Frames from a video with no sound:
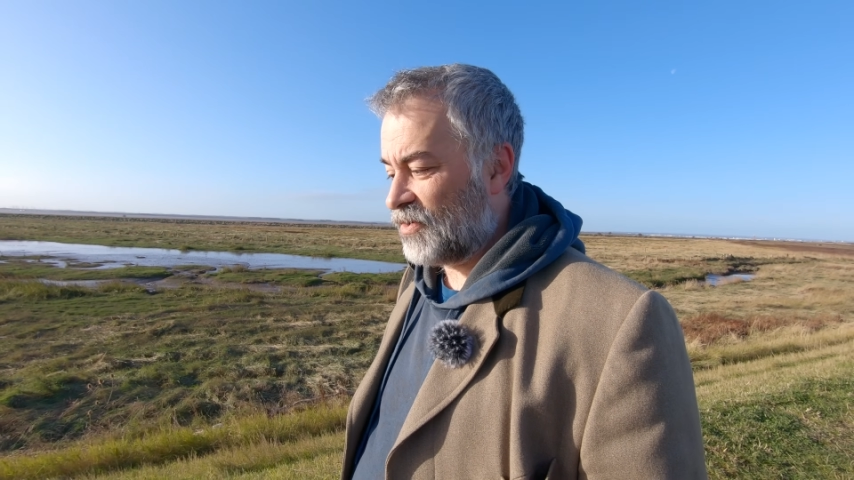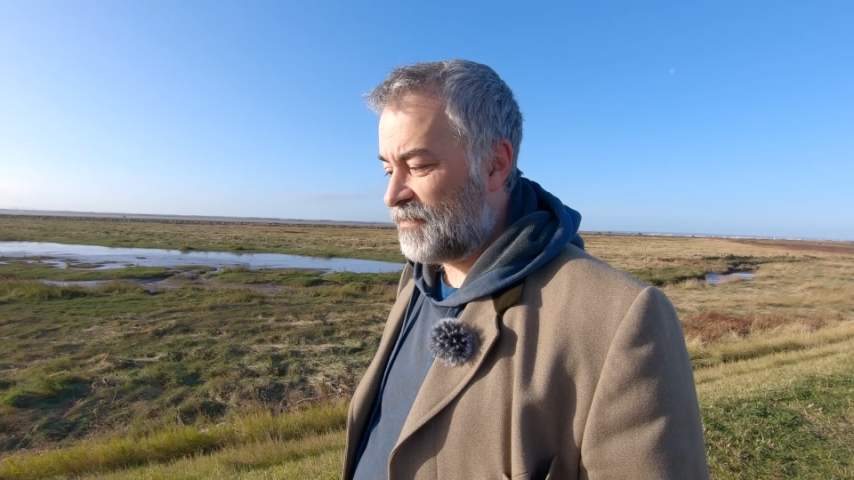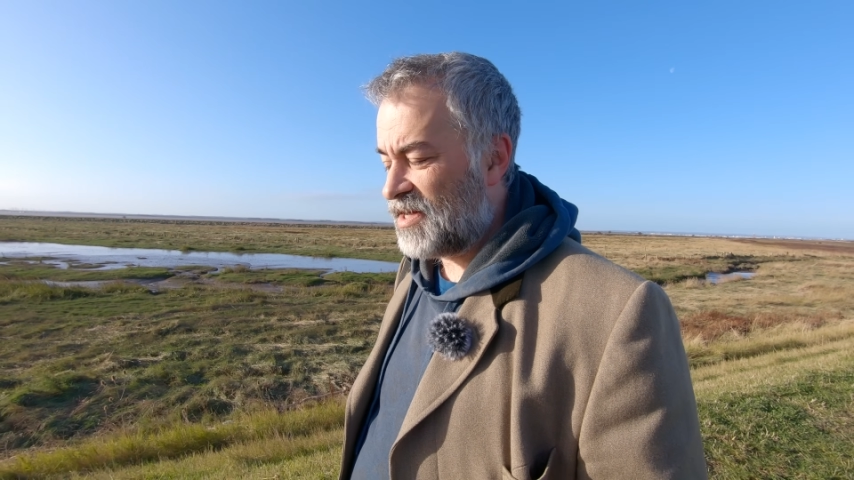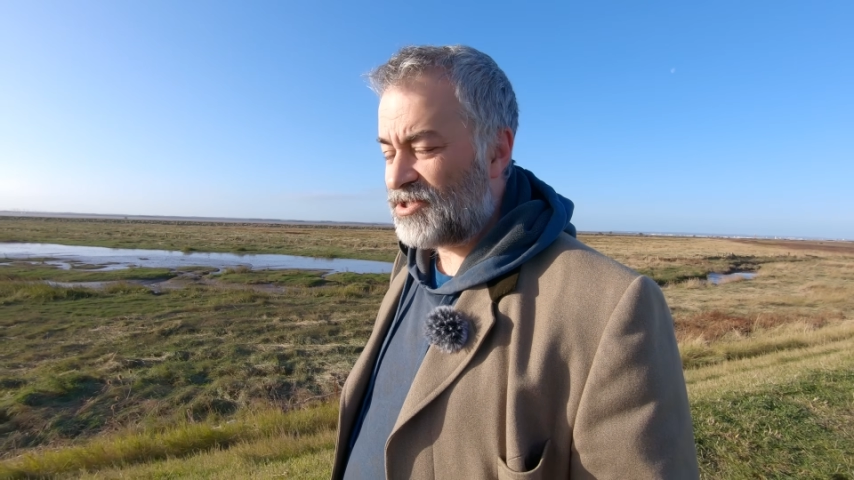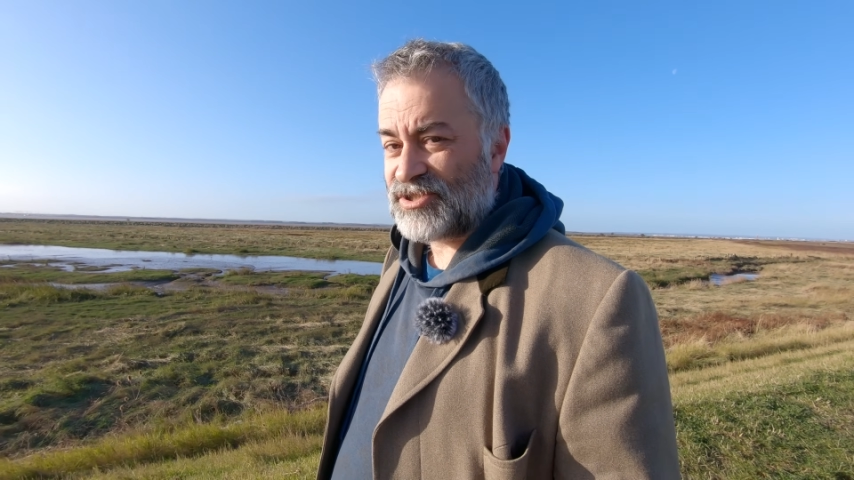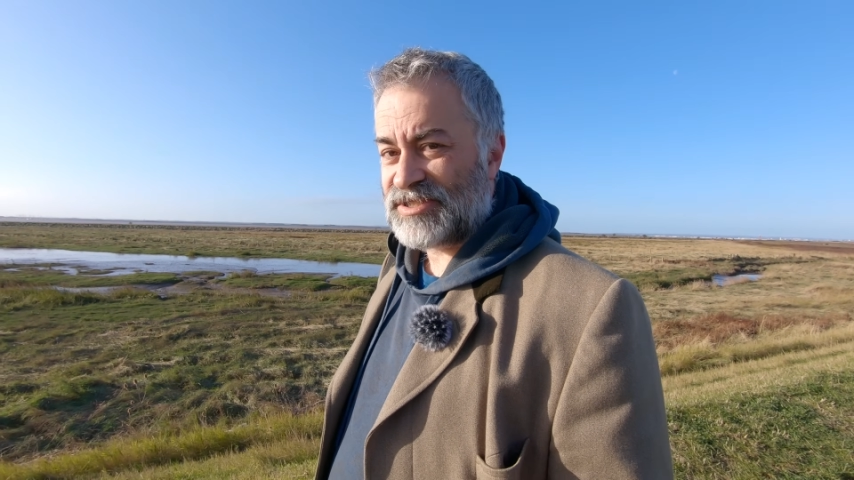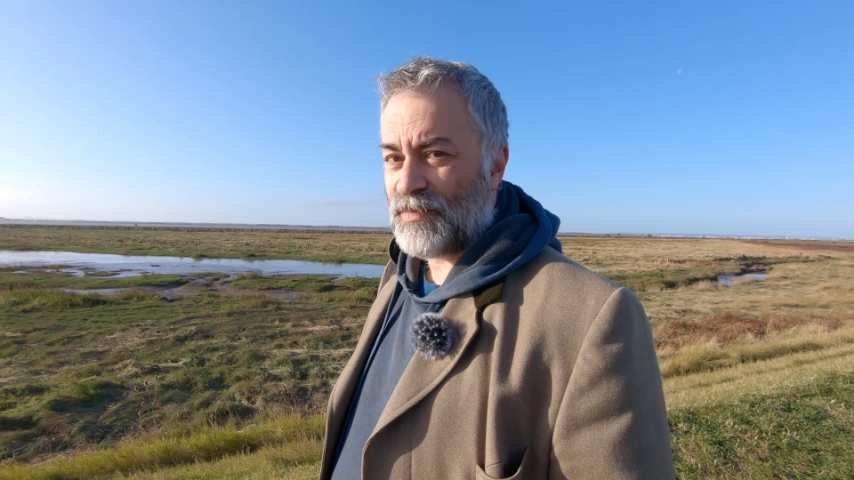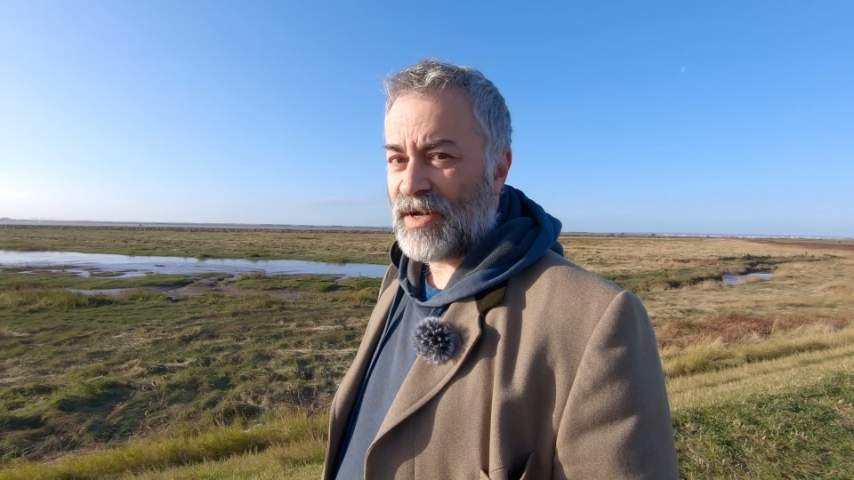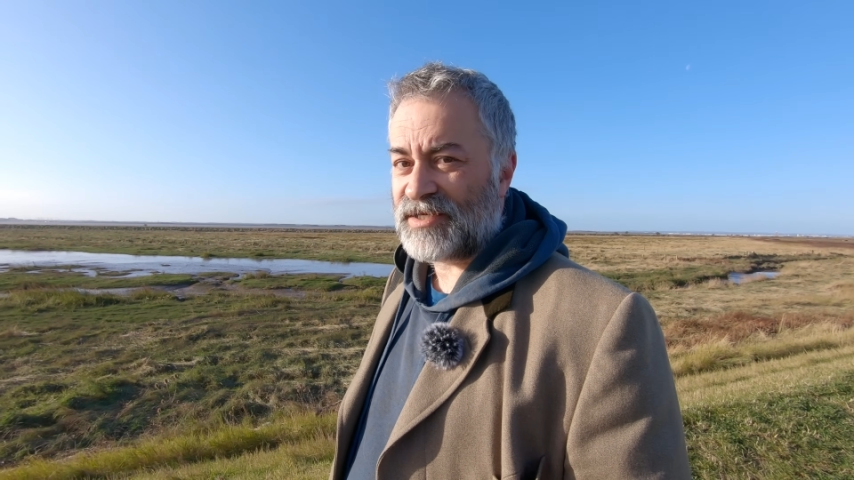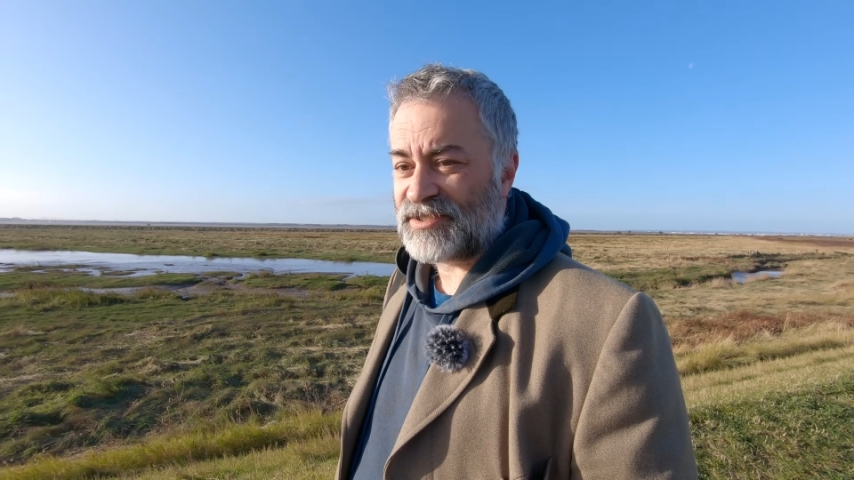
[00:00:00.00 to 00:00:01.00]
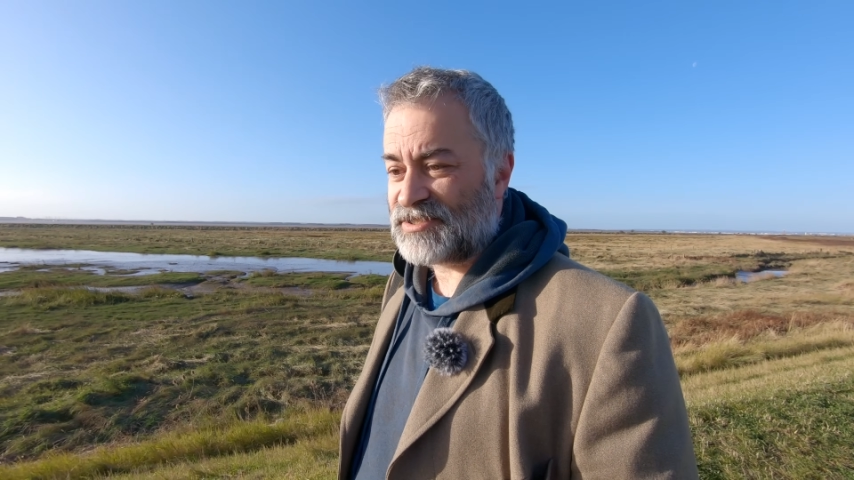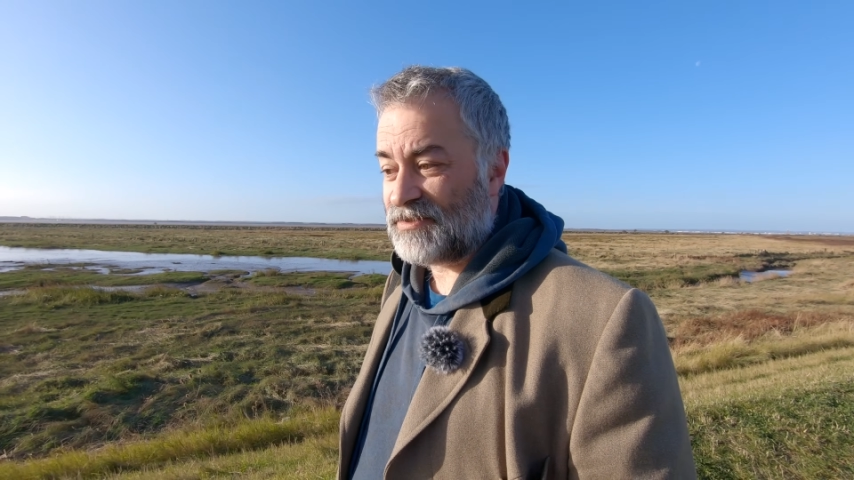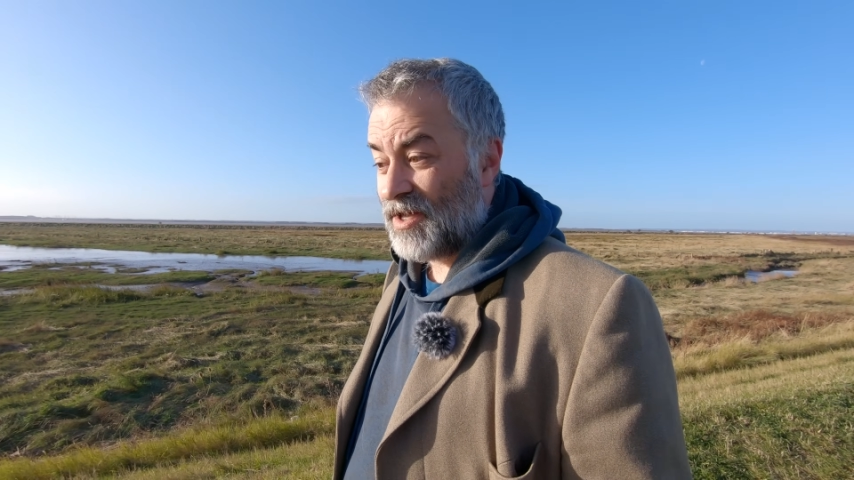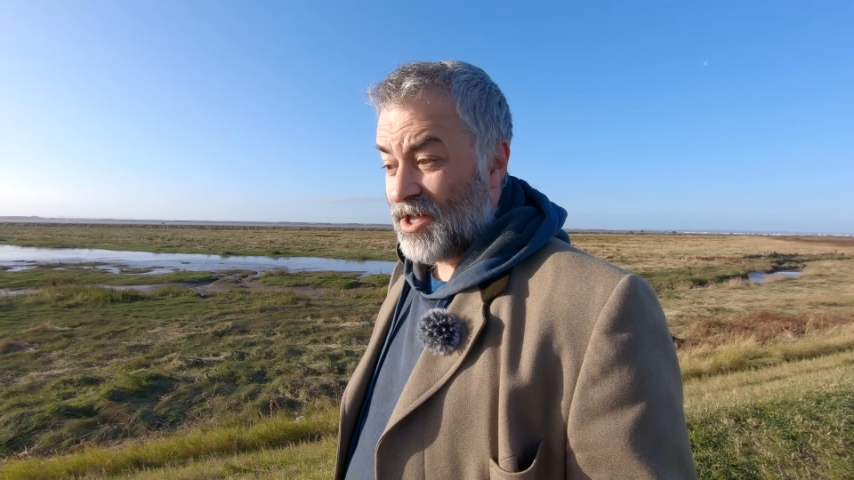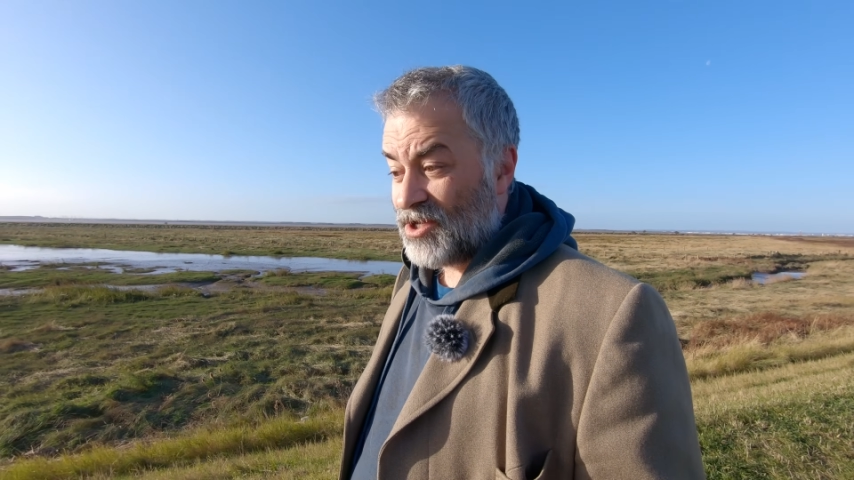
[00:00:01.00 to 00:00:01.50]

or emergency workers to